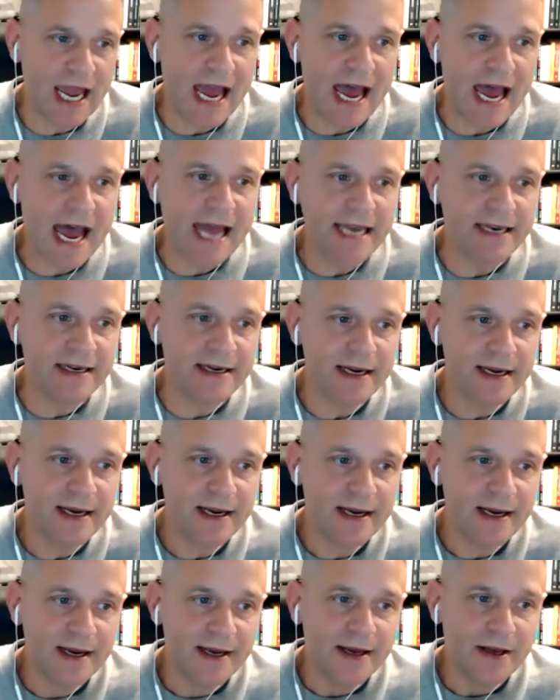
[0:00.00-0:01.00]
at
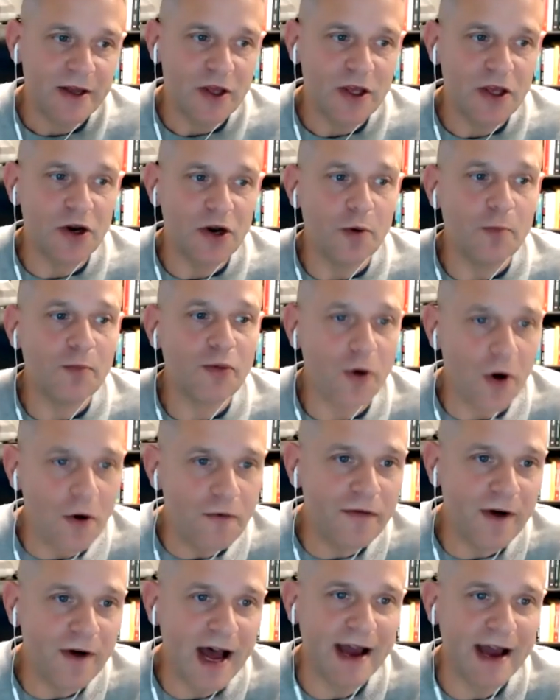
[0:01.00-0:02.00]
you know
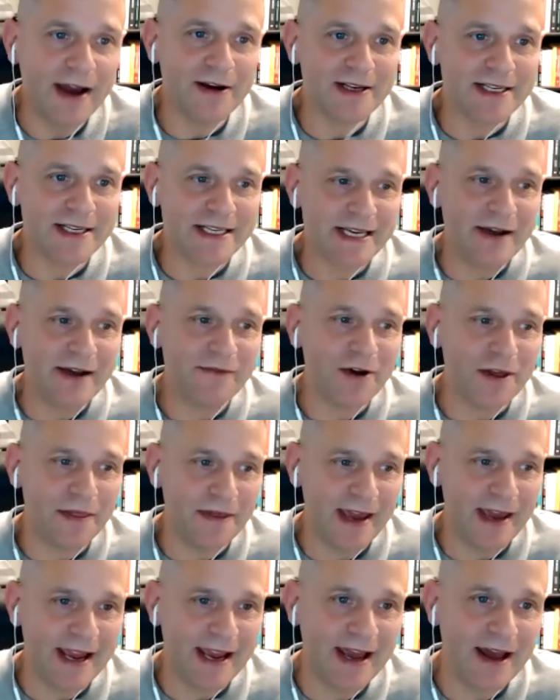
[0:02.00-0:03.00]
profiles and
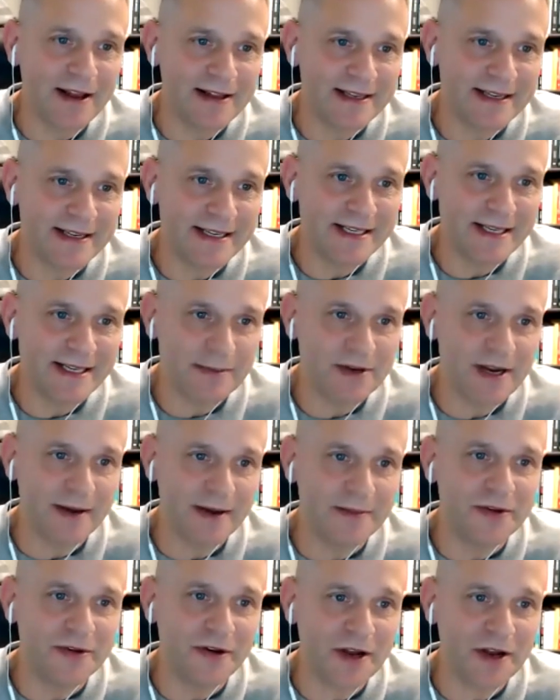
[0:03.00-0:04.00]
everything else is
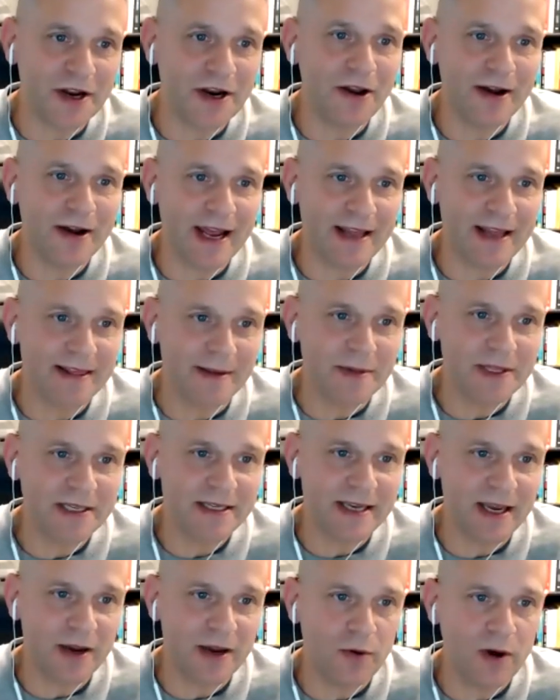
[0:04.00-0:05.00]
sometimes you can look at them and
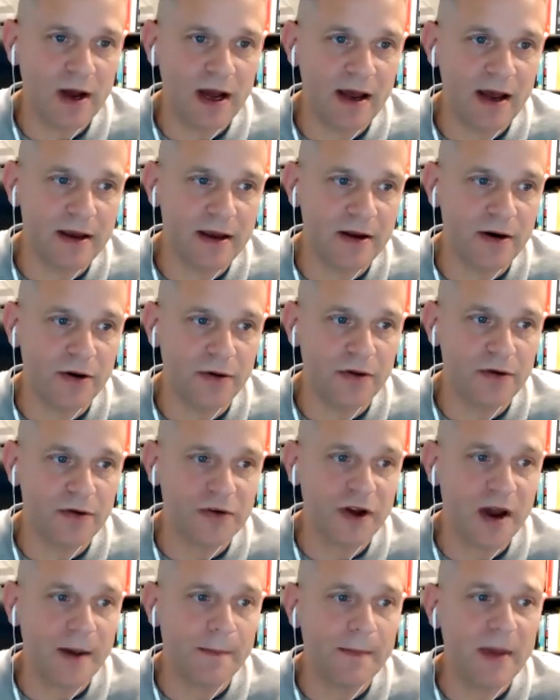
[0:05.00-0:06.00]
say well you know there's
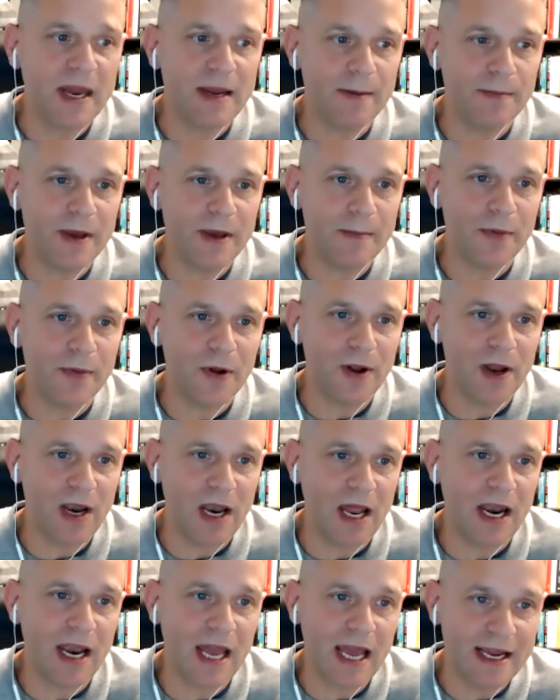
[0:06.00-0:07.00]
not many
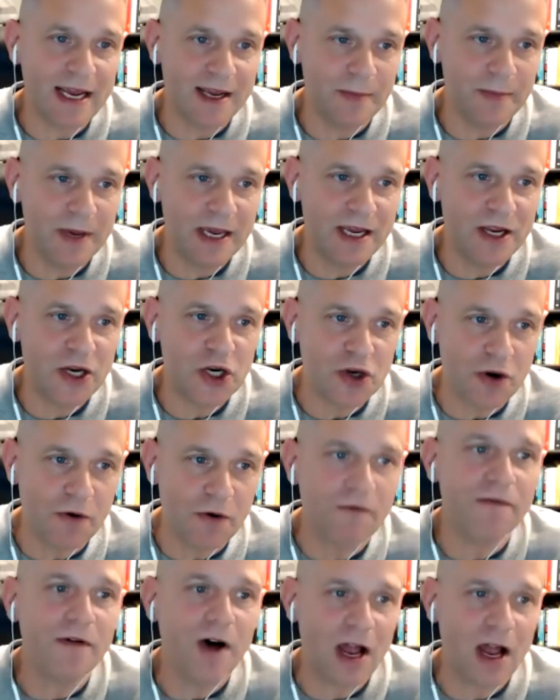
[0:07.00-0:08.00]
people like me
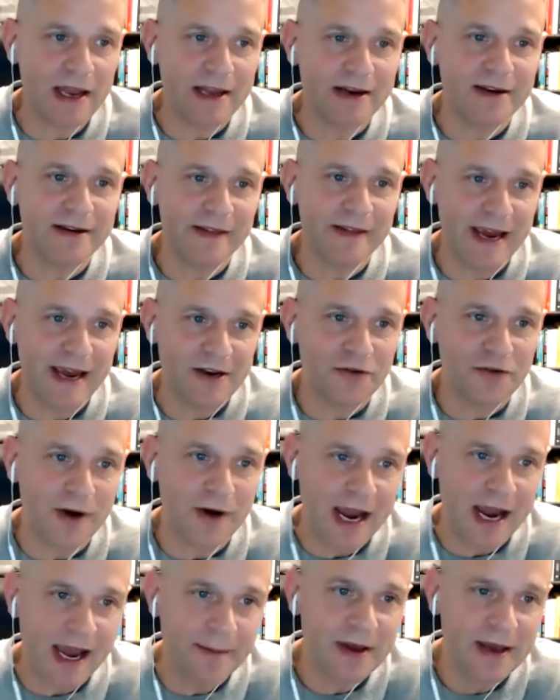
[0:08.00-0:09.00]
don't fall into that
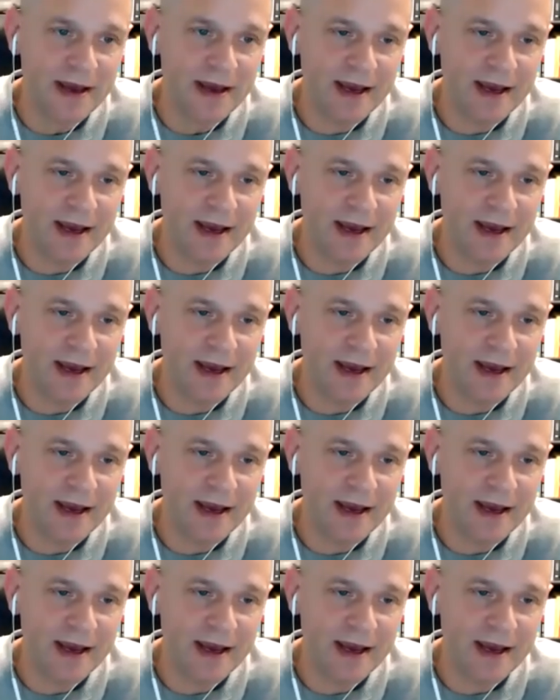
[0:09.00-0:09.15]
trap